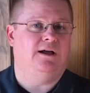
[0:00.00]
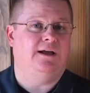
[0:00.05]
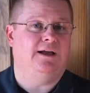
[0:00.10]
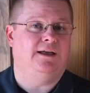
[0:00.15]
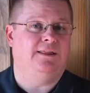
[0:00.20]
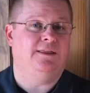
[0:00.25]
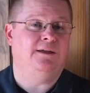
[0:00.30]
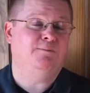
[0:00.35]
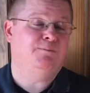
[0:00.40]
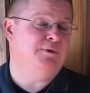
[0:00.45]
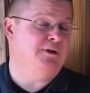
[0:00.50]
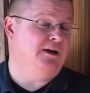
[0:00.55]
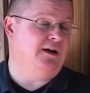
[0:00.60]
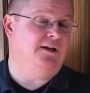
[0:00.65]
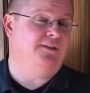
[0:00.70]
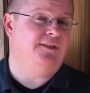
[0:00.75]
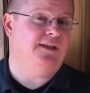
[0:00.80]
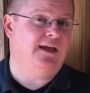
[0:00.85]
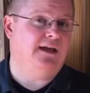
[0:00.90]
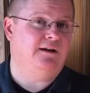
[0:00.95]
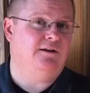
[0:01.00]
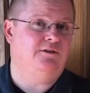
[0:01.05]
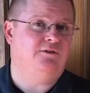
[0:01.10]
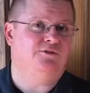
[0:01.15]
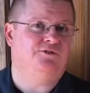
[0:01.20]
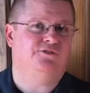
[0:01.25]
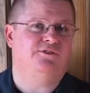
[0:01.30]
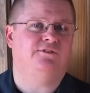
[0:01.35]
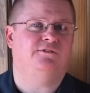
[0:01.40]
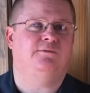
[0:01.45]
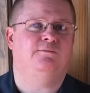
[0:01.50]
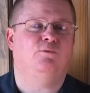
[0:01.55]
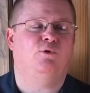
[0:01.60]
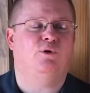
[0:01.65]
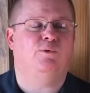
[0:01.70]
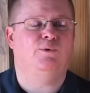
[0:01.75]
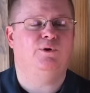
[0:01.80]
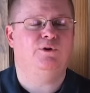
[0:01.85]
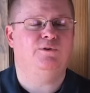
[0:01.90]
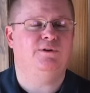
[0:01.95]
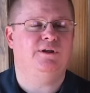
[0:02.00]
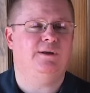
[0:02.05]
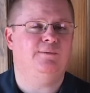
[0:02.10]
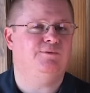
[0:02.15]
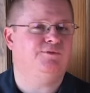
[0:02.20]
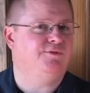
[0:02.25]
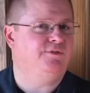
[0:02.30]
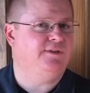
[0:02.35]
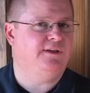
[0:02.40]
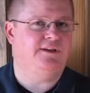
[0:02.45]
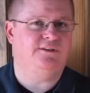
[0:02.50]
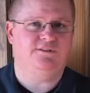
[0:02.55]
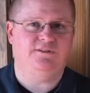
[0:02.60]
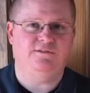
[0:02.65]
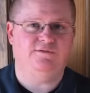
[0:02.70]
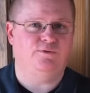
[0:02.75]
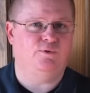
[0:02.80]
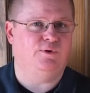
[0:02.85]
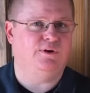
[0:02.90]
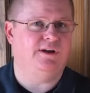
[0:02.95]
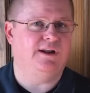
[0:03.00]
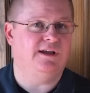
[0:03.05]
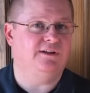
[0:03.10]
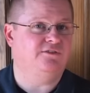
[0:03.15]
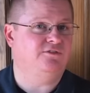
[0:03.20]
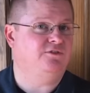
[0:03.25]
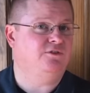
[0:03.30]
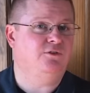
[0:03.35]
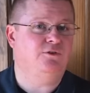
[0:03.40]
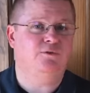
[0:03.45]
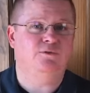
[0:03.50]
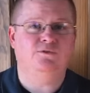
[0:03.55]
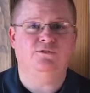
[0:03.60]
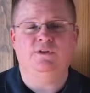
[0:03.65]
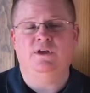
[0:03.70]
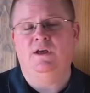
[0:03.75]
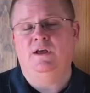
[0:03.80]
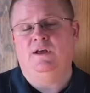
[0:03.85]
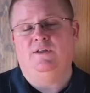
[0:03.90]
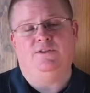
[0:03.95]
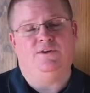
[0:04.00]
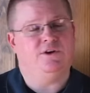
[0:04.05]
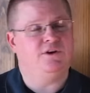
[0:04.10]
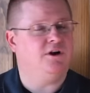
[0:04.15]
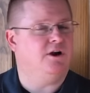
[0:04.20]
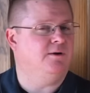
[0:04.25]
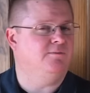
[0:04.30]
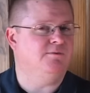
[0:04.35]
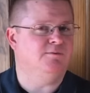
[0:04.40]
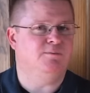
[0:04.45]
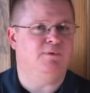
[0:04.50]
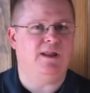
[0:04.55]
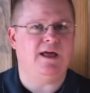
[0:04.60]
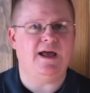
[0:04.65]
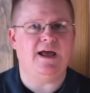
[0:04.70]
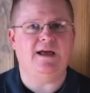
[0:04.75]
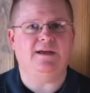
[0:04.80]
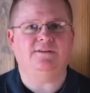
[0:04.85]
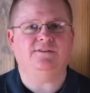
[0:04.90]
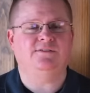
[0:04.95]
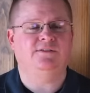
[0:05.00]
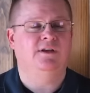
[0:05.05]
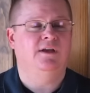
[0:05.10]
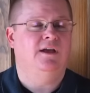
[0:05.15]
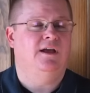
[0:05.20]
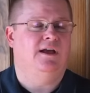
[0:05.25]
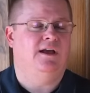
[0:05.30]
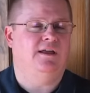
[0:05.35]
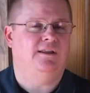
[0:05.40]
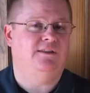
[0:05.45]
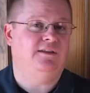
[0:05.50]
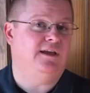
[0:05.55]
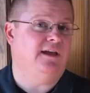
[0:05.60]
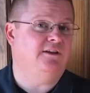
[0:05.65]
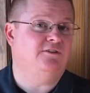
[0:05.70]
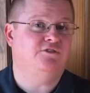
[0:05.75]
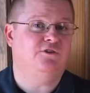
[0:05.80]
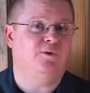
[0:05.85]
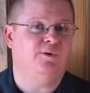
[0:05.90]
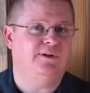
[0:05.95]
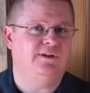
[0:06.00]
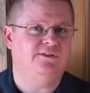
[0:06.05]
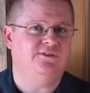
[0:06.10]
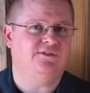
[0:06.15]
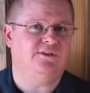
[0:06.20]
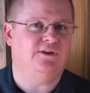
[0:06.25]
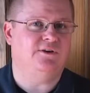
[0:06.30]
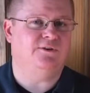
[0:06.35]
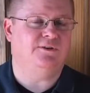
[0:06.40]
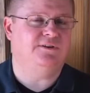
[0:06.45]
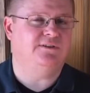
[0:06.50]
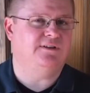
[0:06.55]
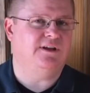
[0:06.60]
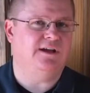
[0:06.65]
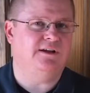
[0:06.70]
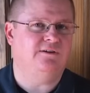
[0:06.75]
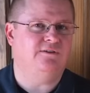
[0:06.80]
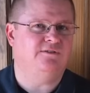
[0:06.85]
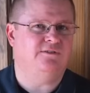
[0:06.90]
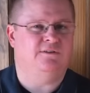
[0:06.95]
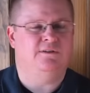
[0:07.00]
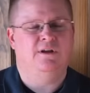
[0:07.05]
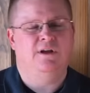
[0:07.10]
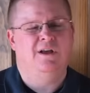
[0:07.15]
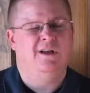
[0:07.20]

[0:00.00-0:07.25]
And then beyond that, you'll see some more road names for the SD40-2s, the carbon blacks, and the HO and N-scale containers.